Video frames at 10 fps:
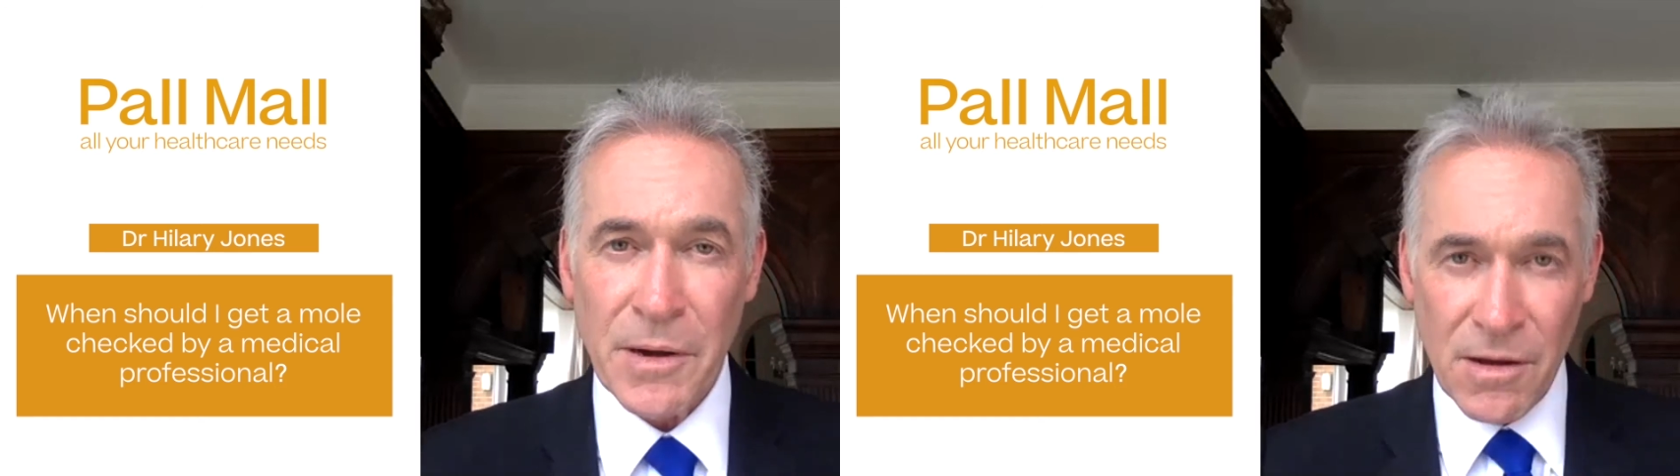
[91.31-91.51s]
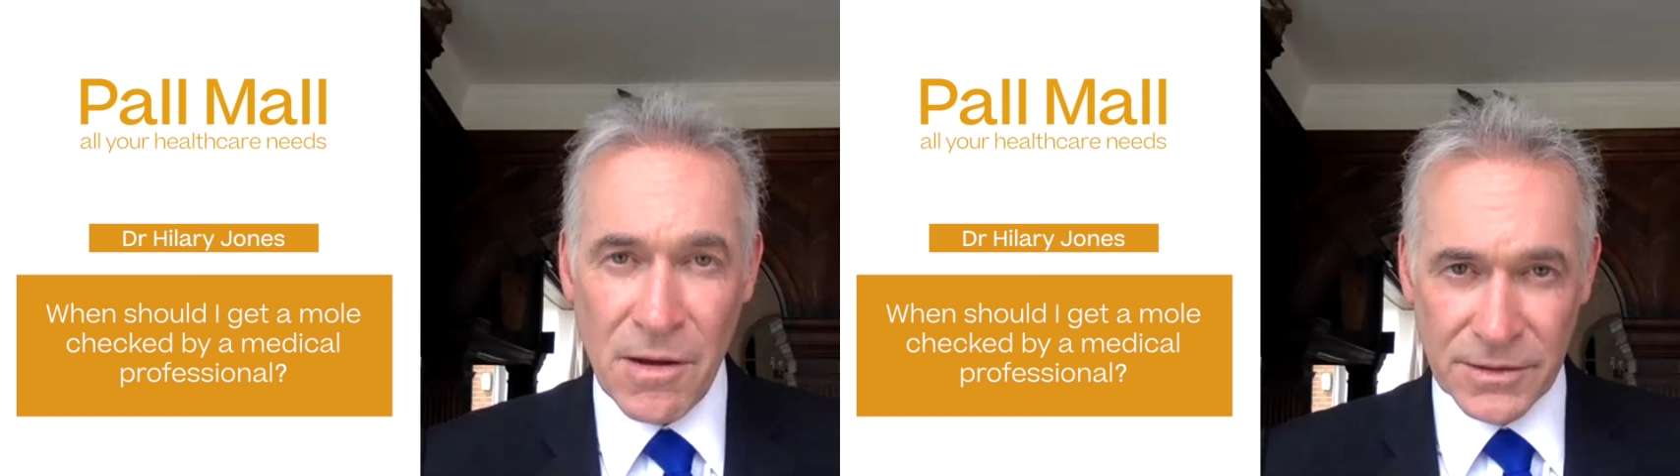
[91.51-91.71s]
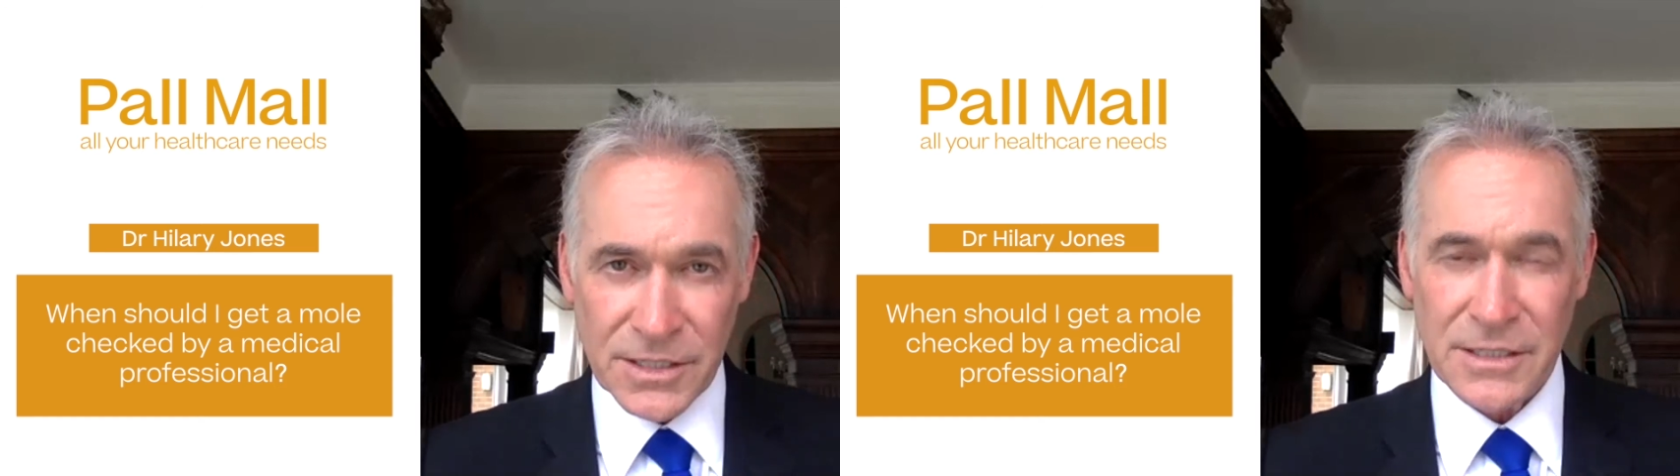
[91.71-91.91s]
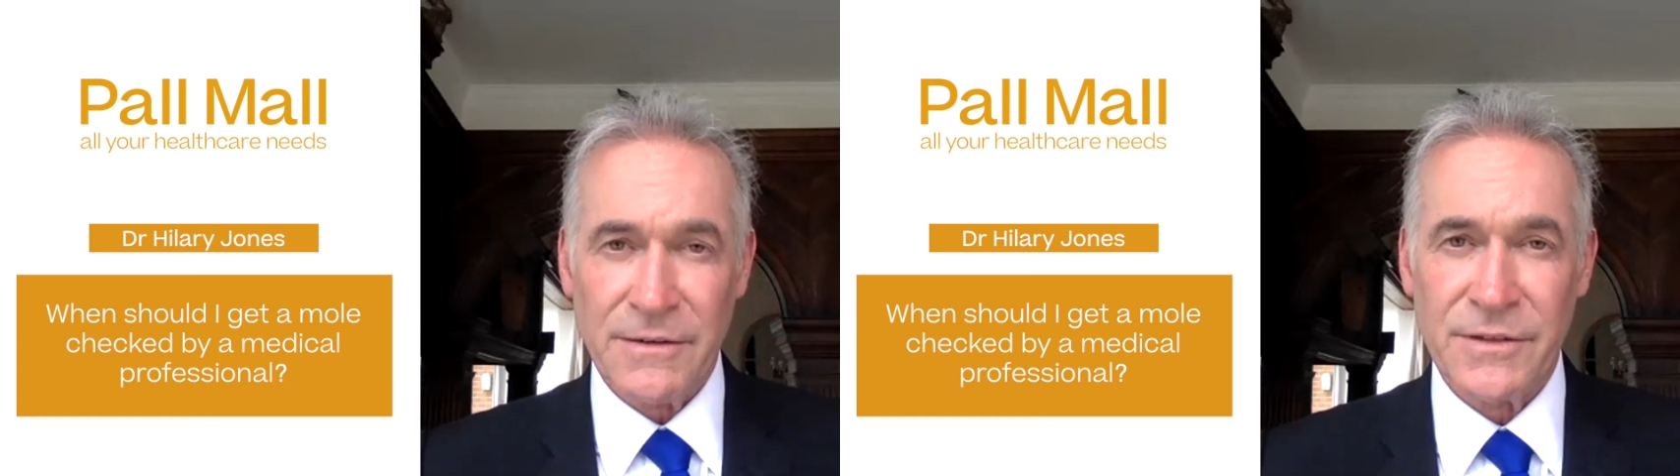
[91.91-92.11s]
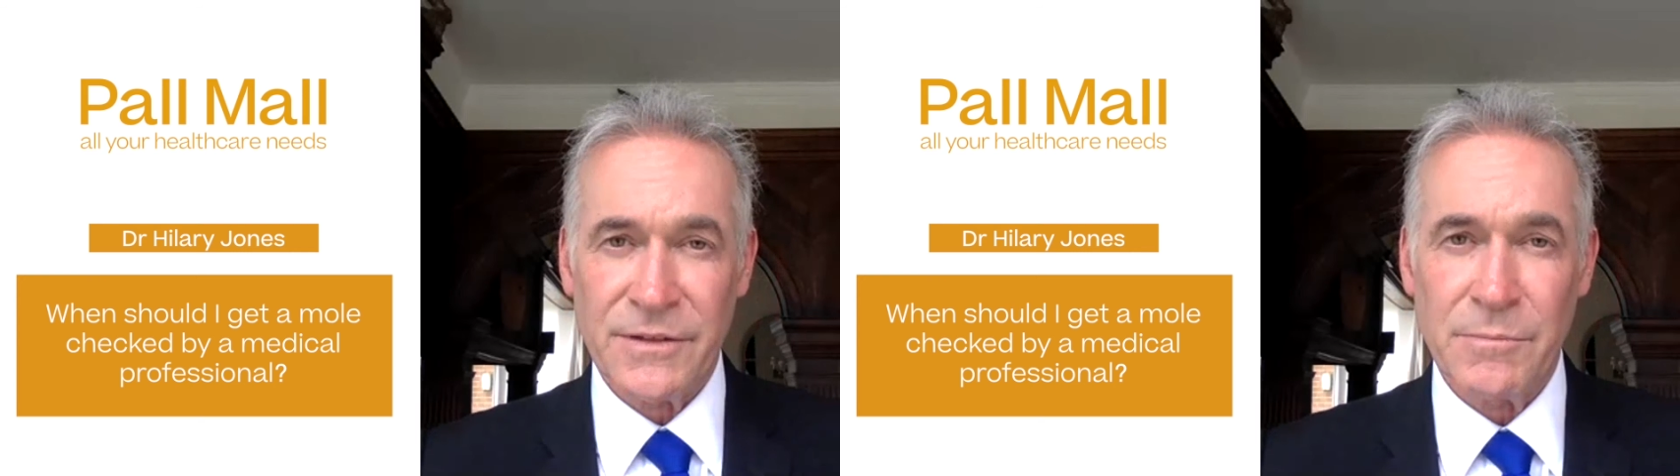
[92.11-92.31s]
parts
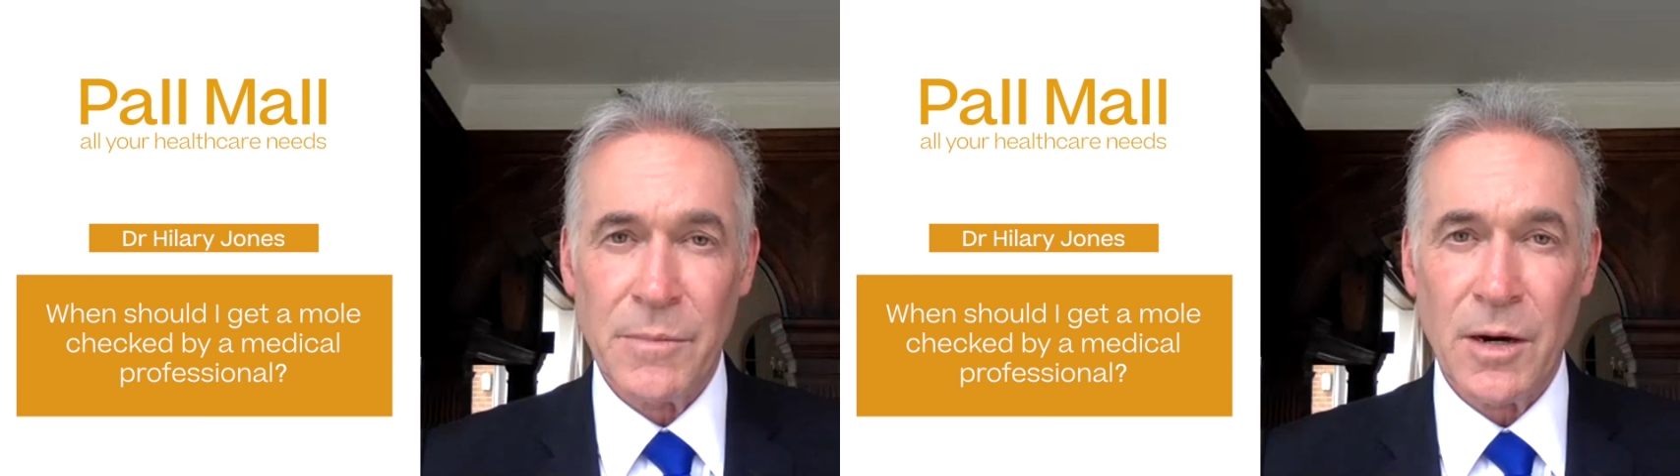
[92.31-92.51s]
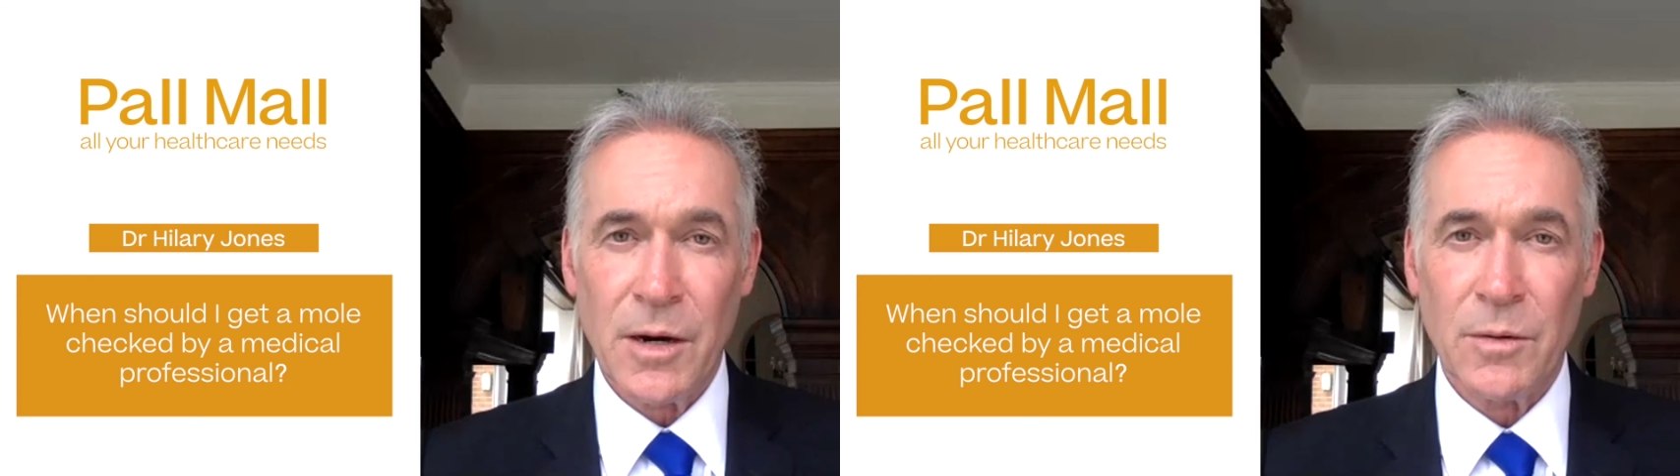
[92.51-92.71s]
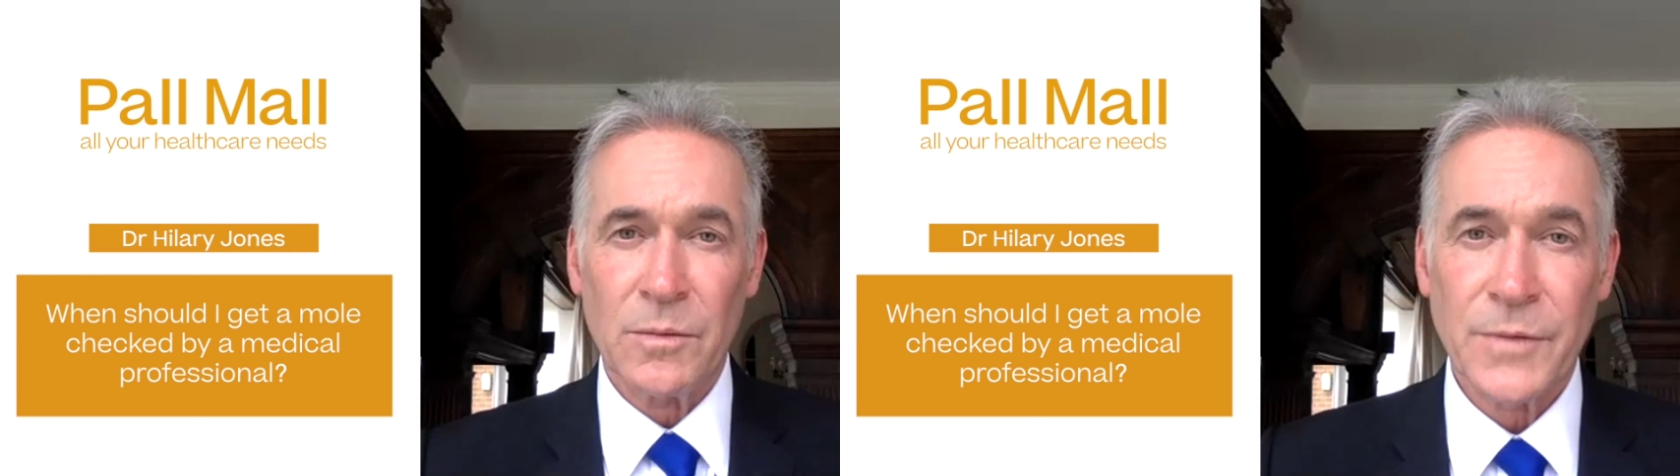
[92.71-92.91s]
of the mole,